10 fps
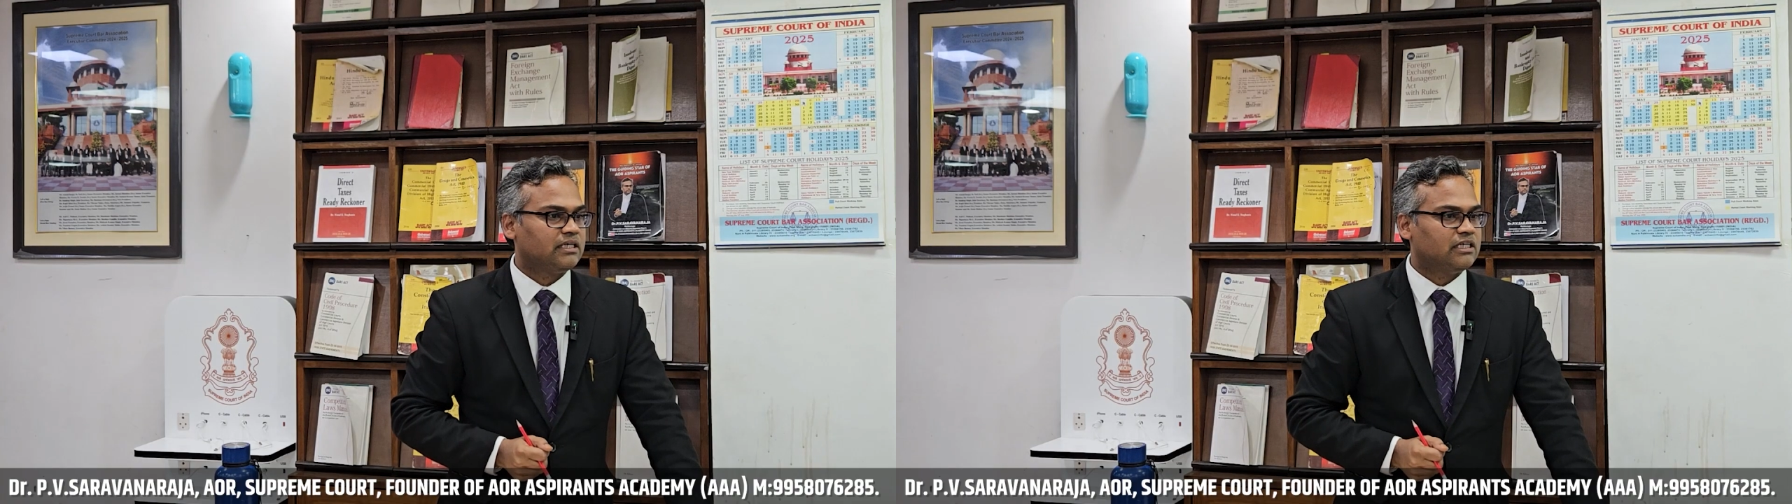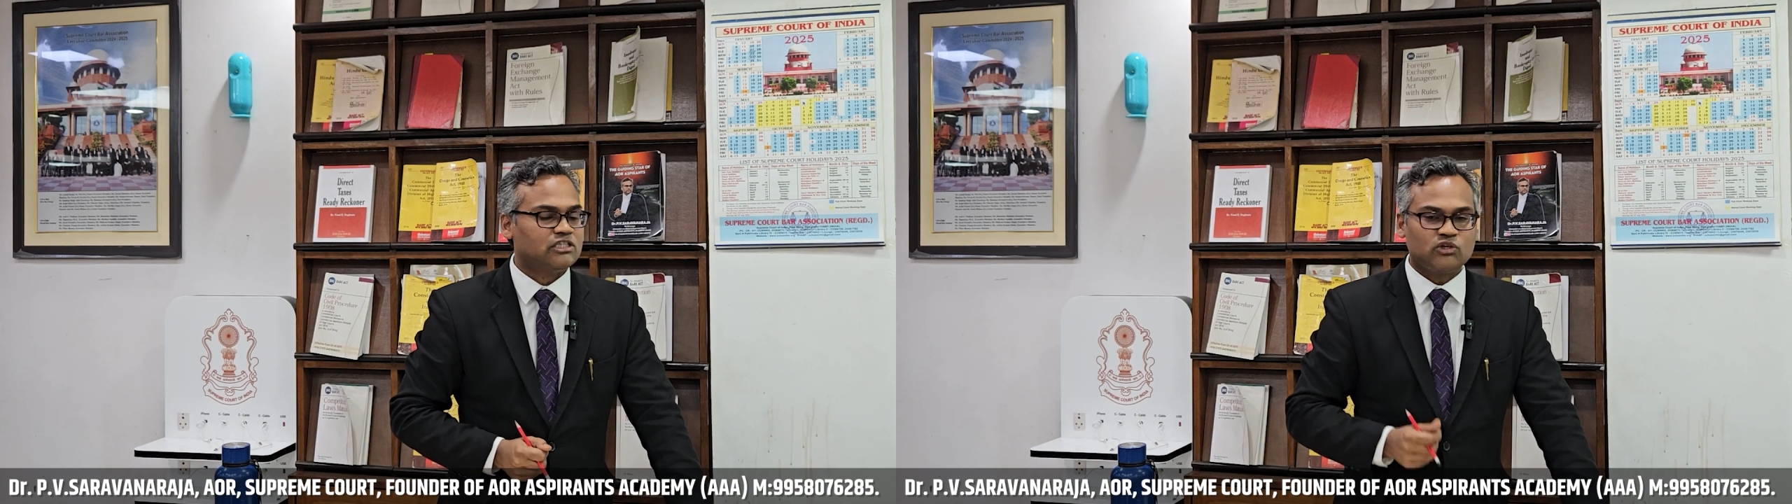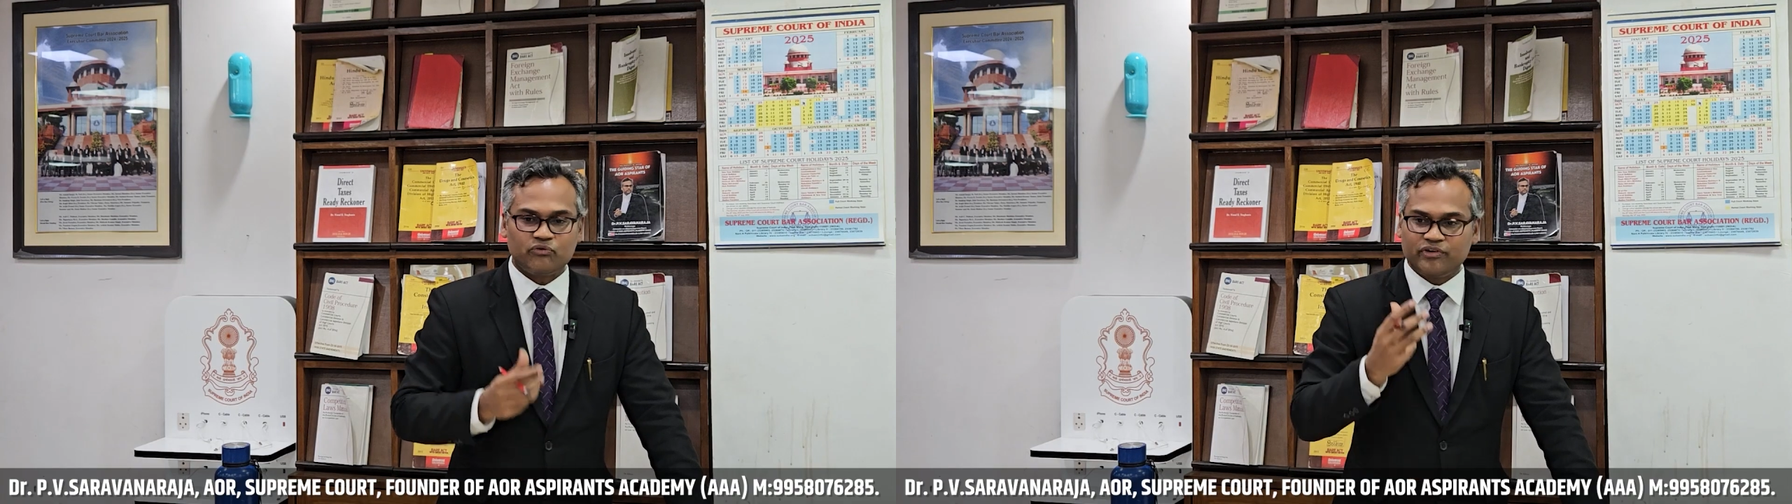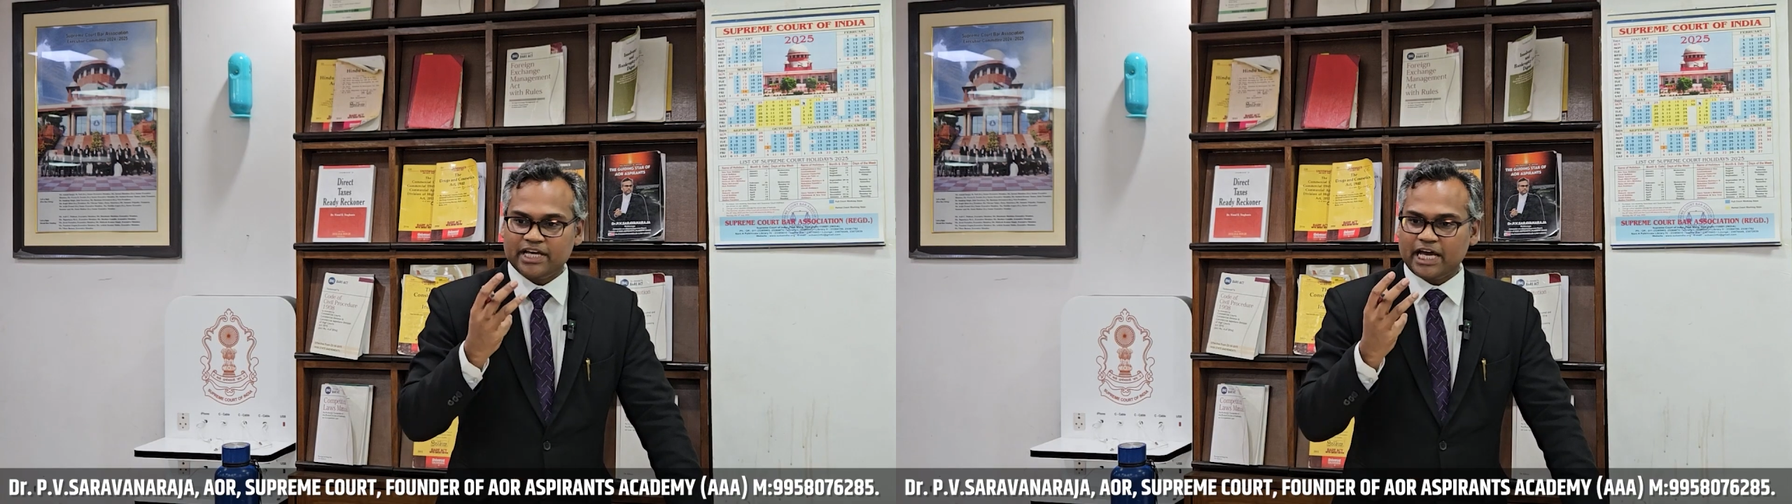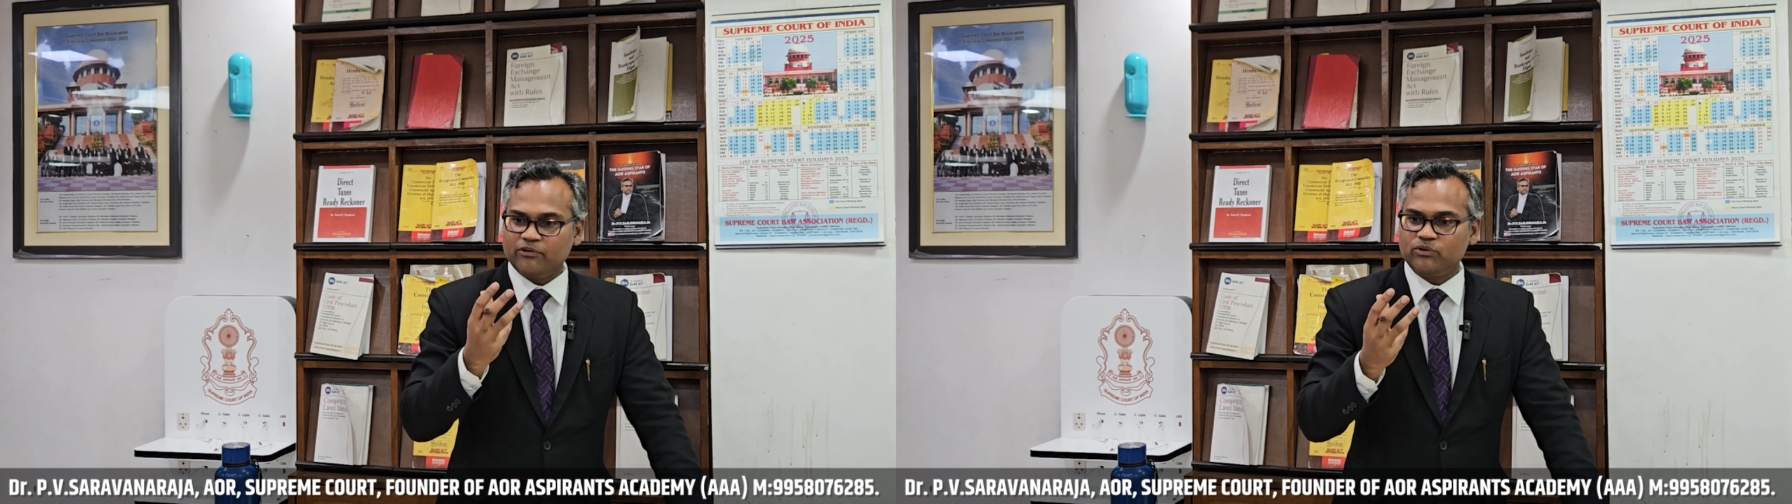So we
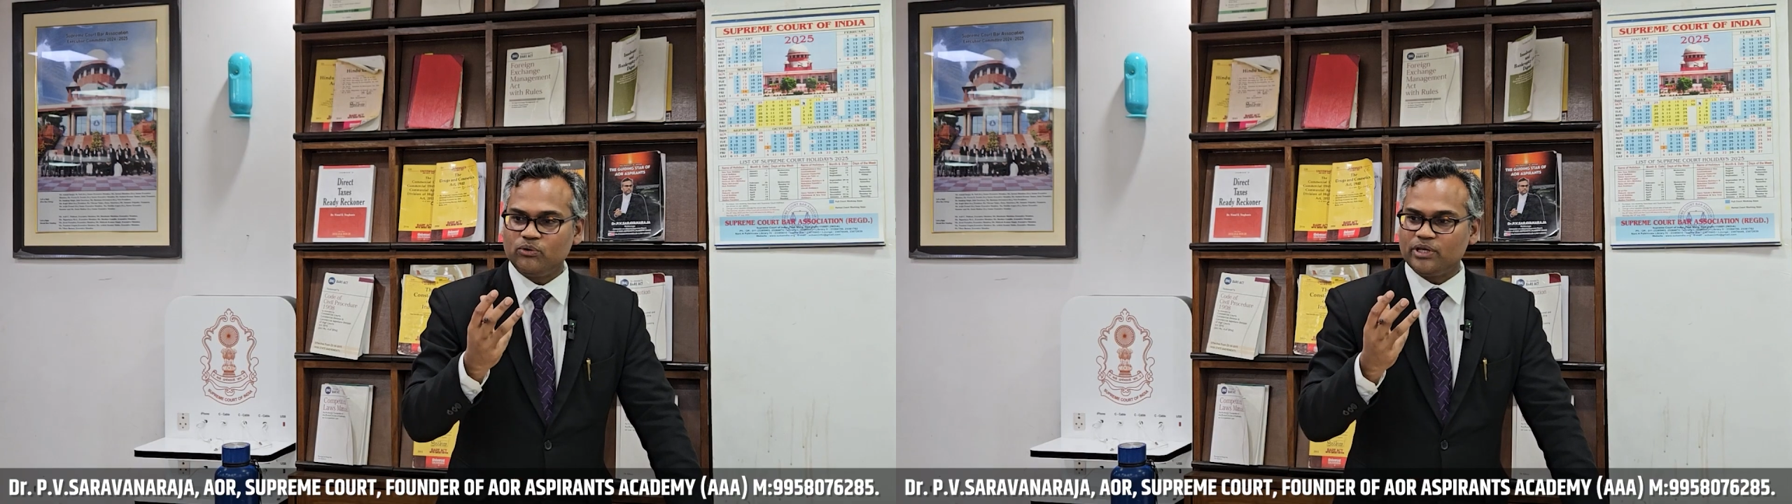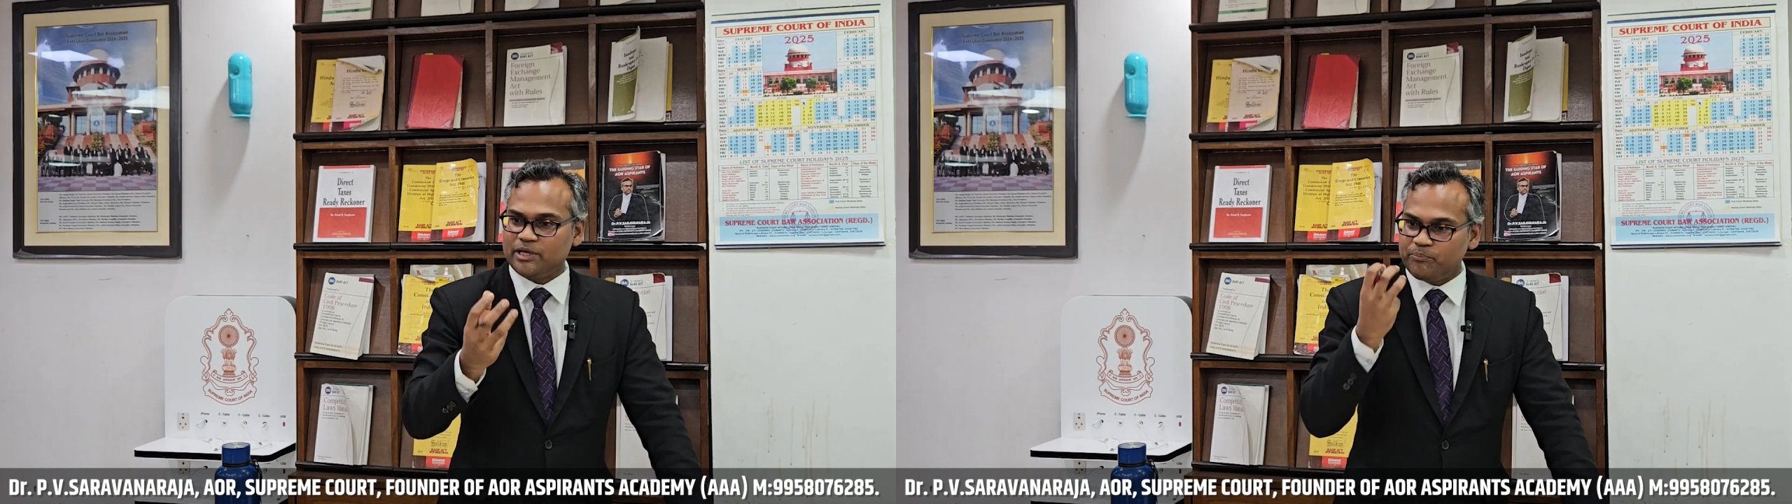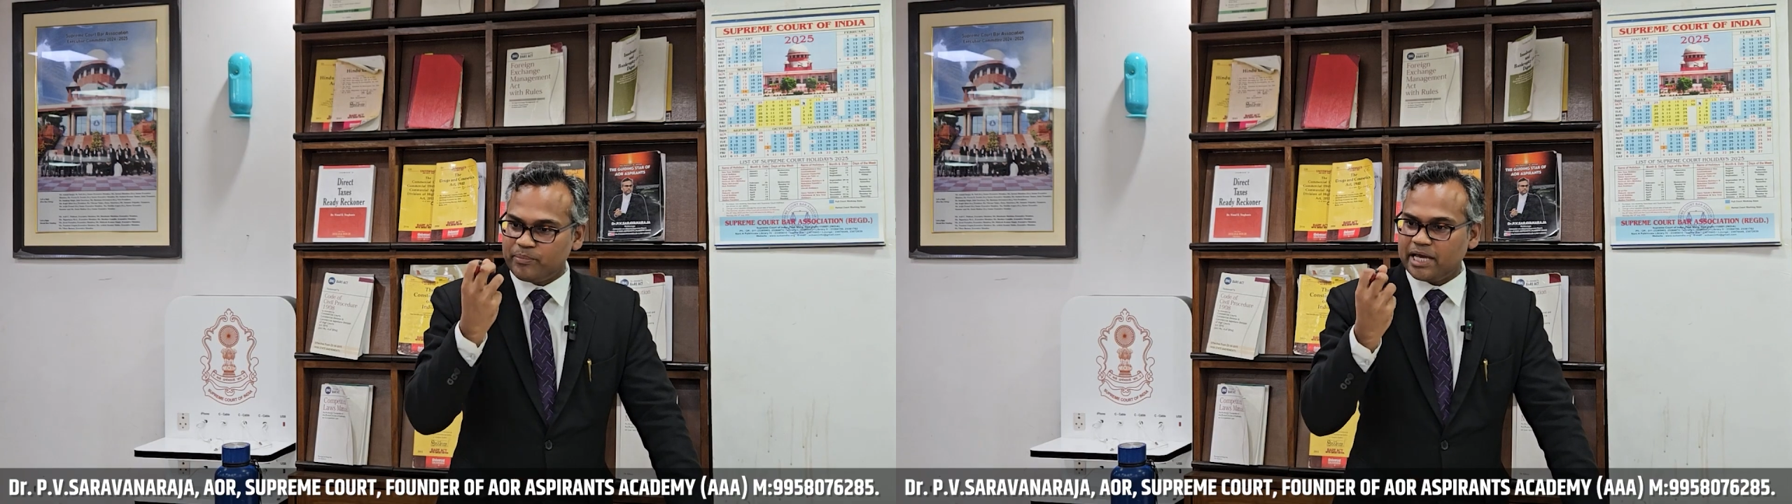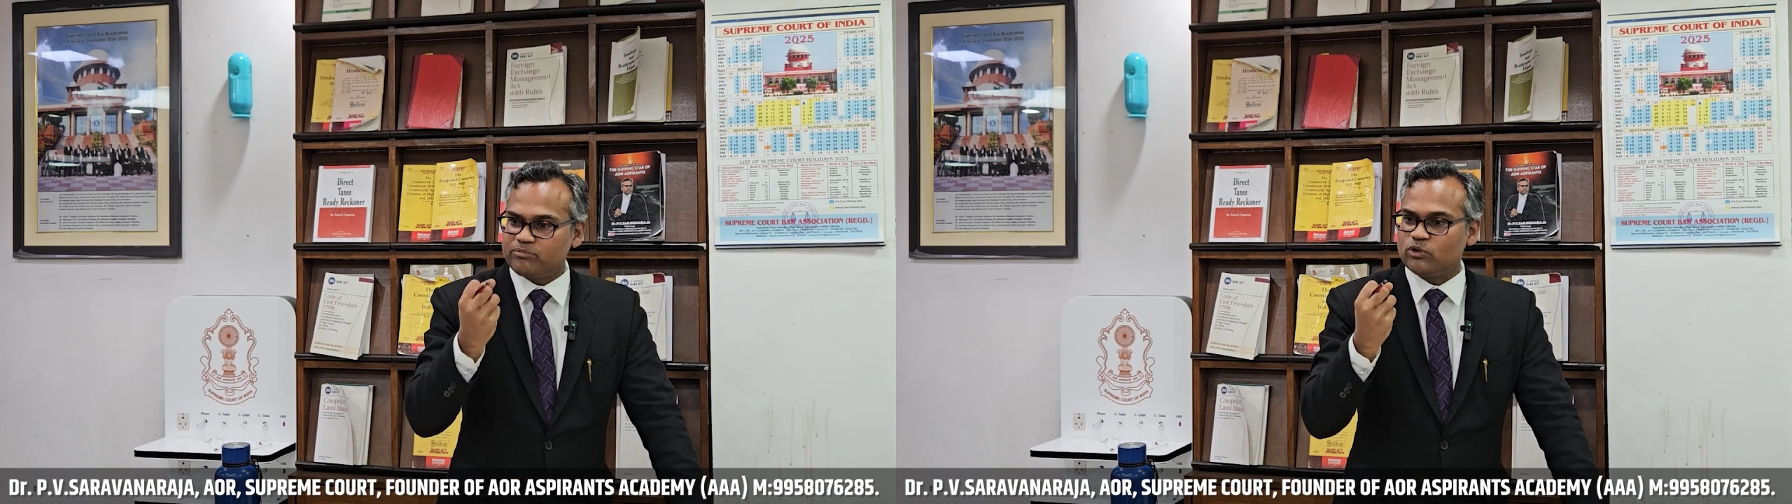have to imbibe